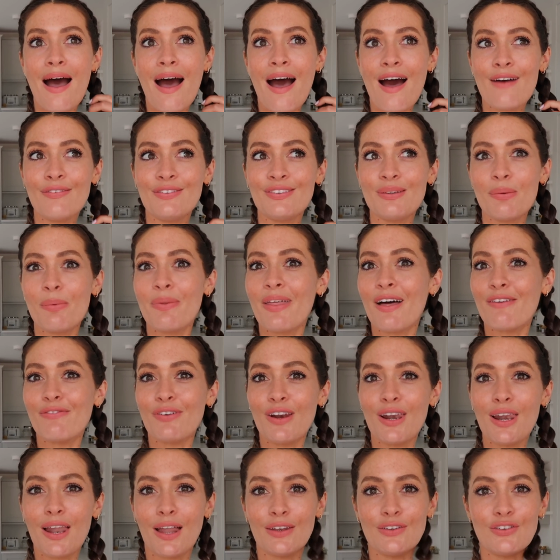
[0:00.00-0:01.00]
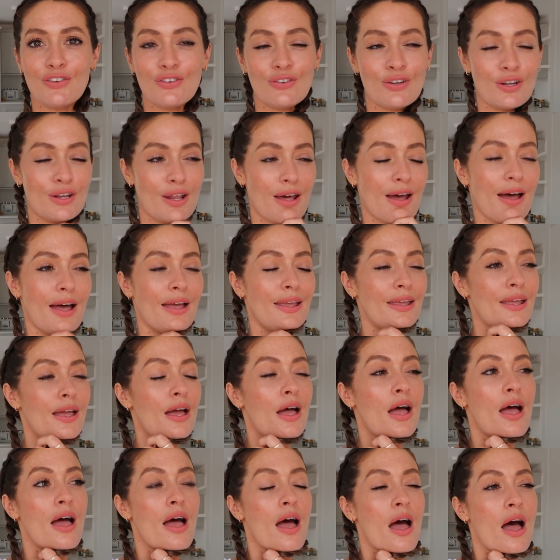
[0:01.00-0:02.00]
have some of that for lunch
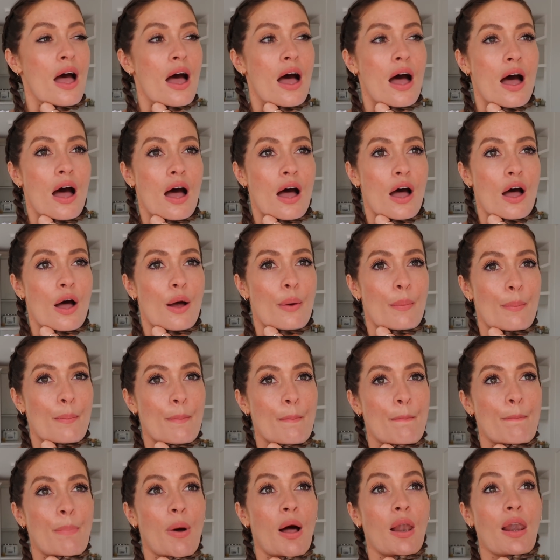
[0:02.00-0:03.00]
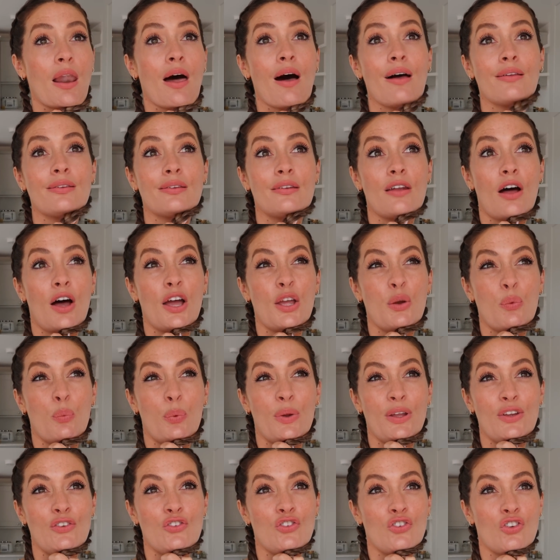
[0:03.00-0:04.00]
today. Um, but last night
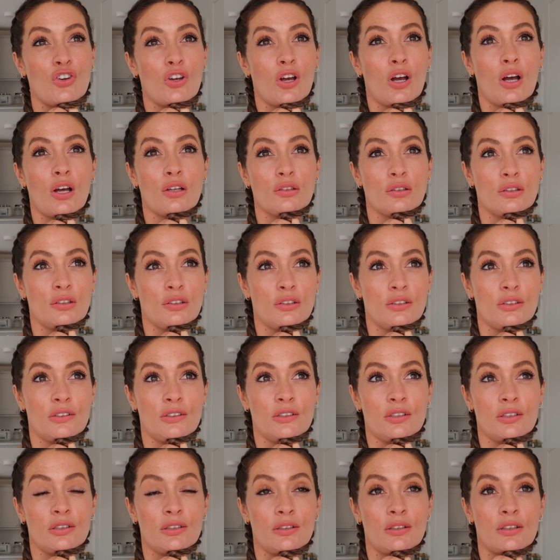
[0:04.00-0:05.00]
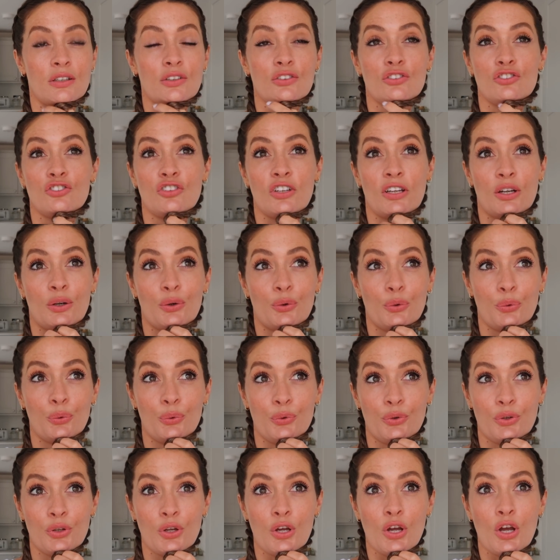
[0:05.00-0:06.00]
we just
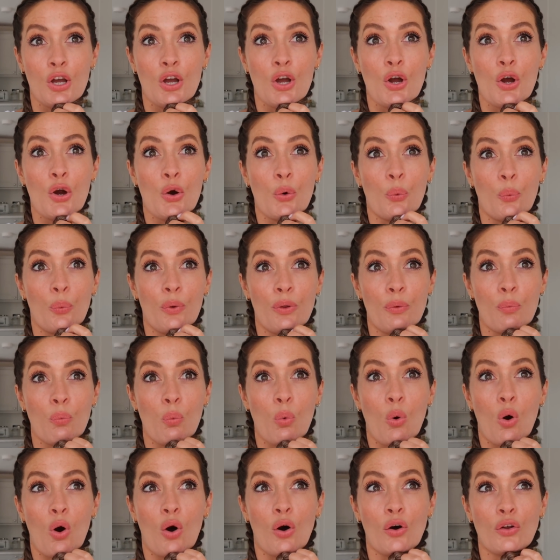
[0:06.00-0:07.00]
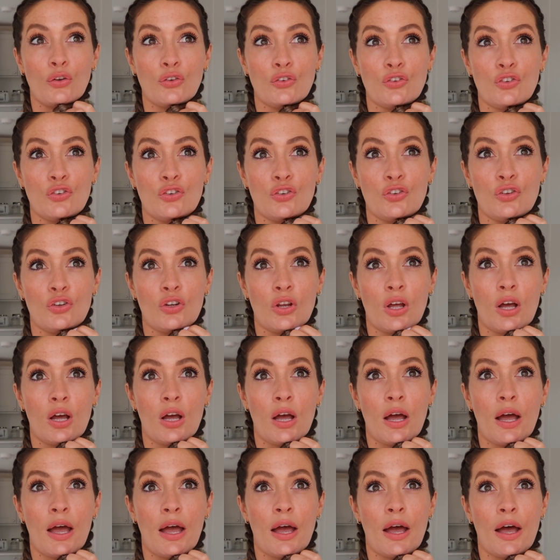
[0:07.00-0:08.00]
chilled. We watched
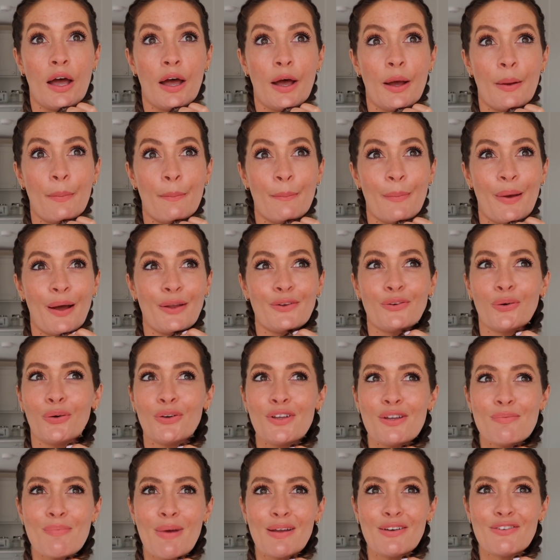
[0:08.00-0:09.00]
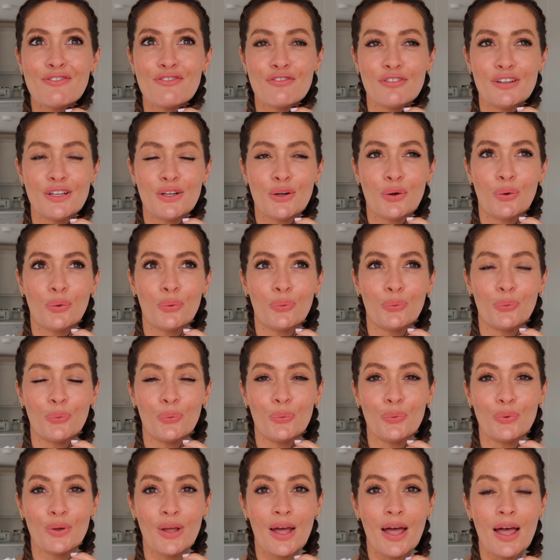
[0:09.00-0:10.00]
um, a documentary
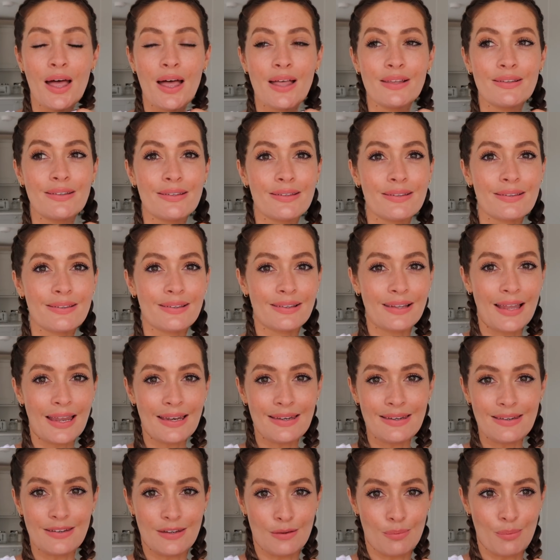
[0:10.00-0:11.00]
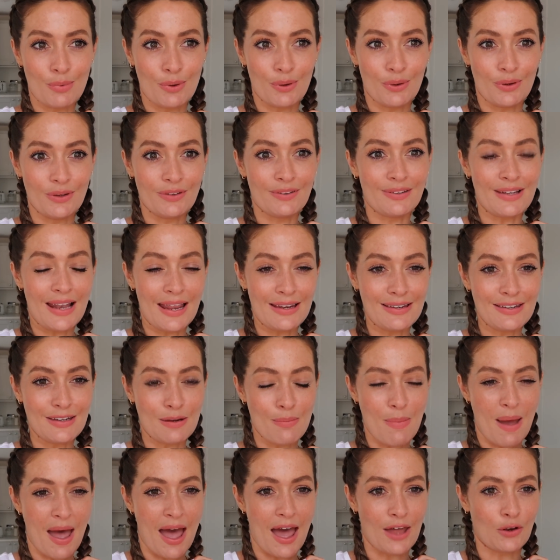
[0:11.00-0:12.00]
called Slenderman,
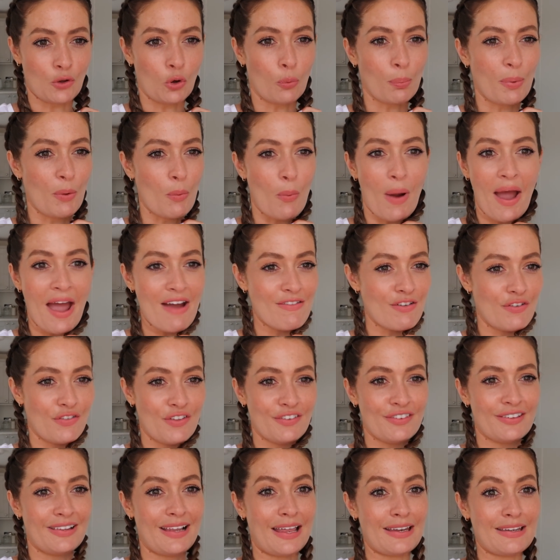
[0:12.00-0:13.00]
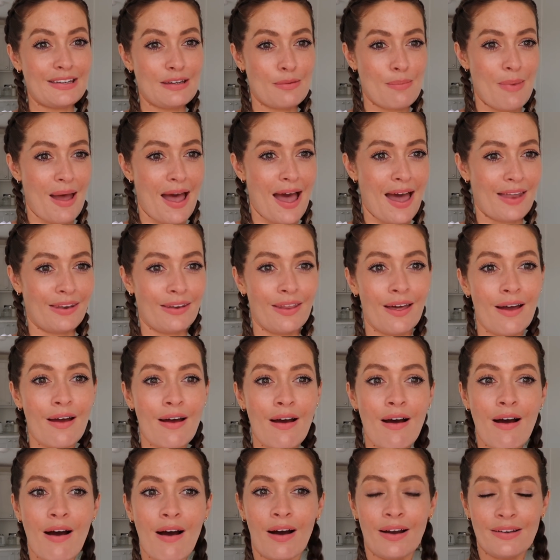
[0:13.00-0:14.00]
Slenderman or Beware of the Slenderman.
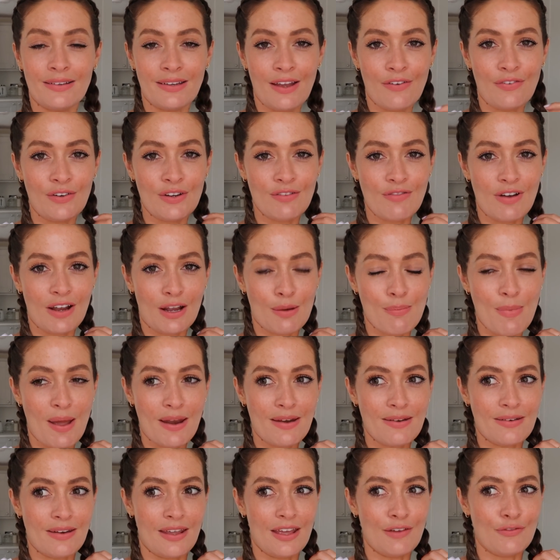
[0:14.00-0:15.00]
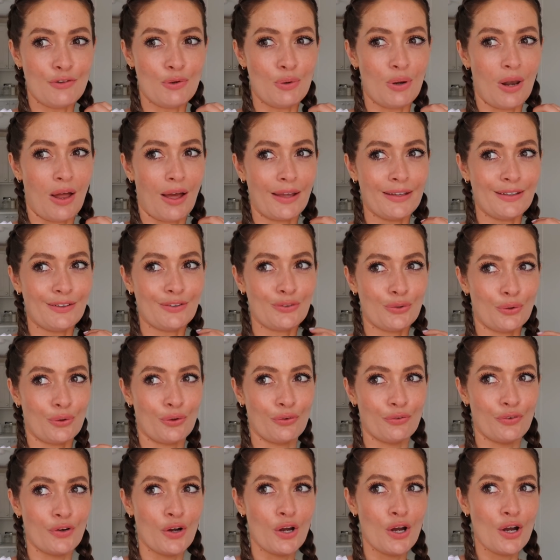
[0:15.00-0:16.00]
I definitely recommend it if you like
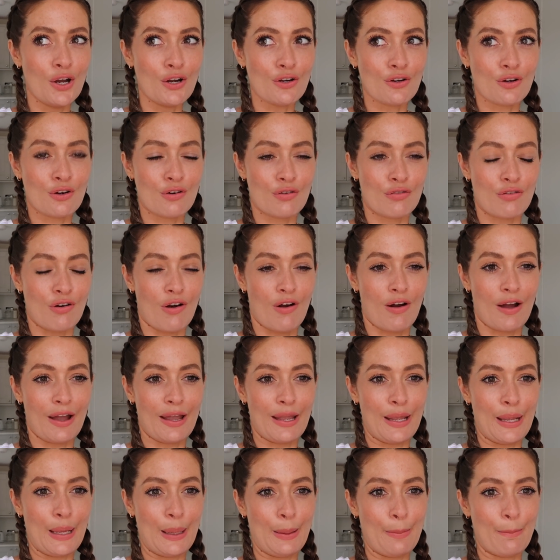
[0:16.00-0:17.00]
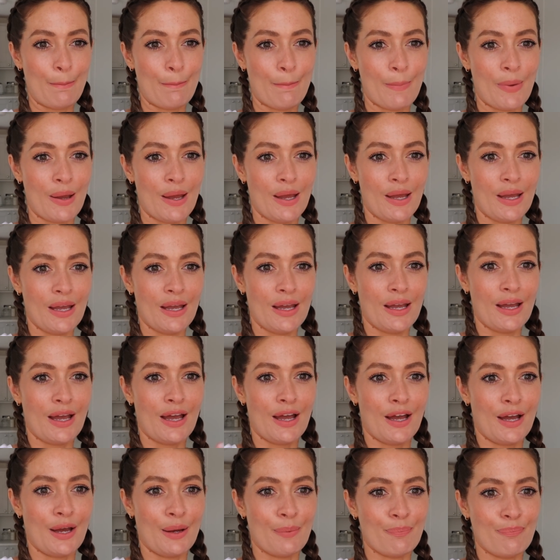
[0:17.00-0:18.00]
sort of crime,
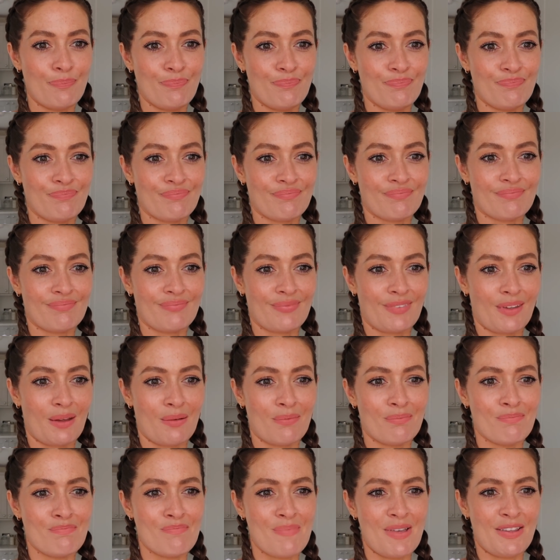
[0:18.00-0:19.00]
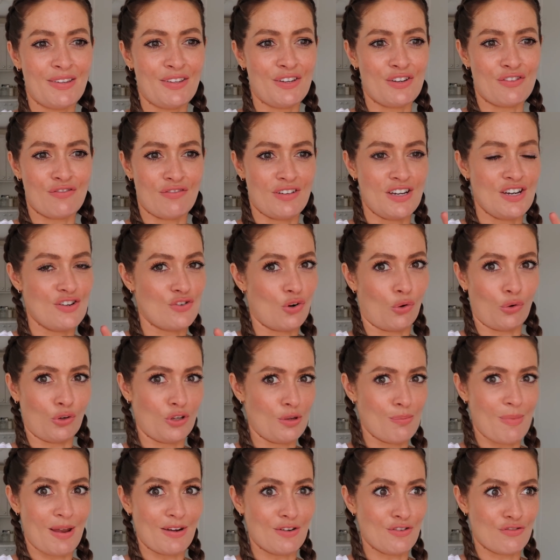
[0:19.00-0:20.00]
um, mystery
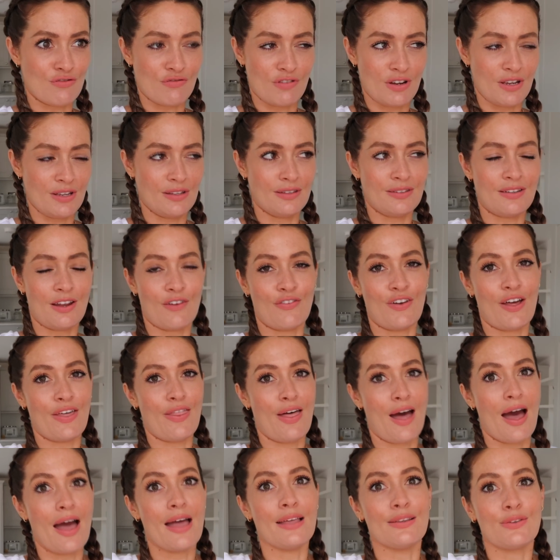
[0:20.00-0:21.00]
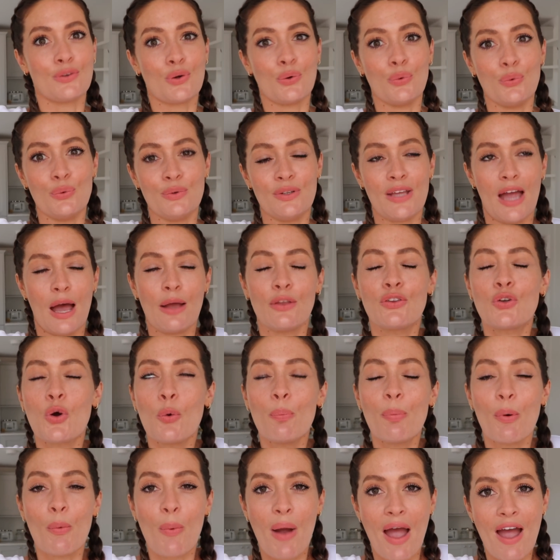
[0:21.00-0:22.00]
documentary, stuff like that. It's called, yeah, it's
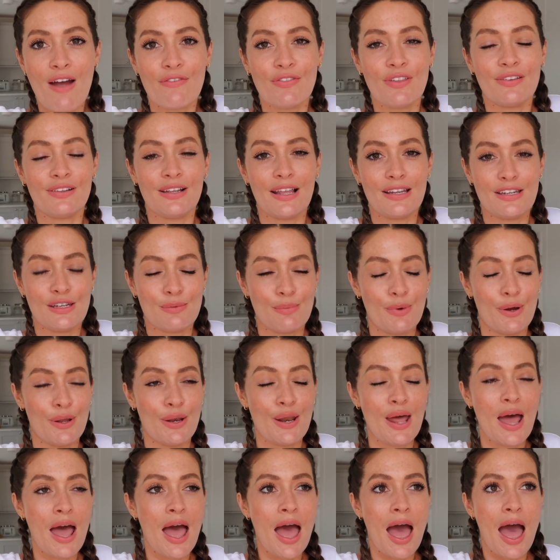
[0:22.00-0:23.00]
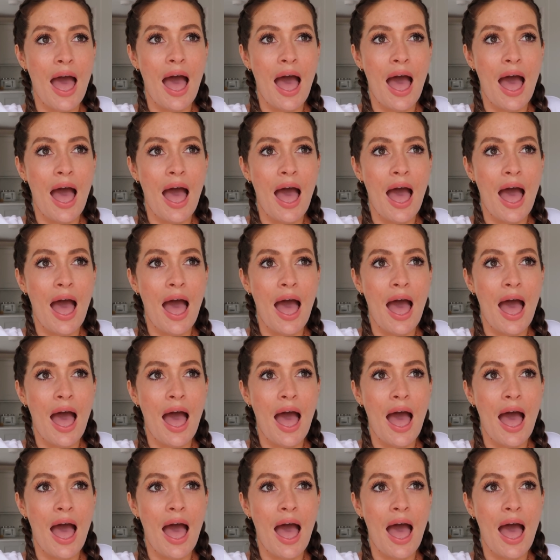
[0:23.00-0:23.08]
called Beware of the Slenderman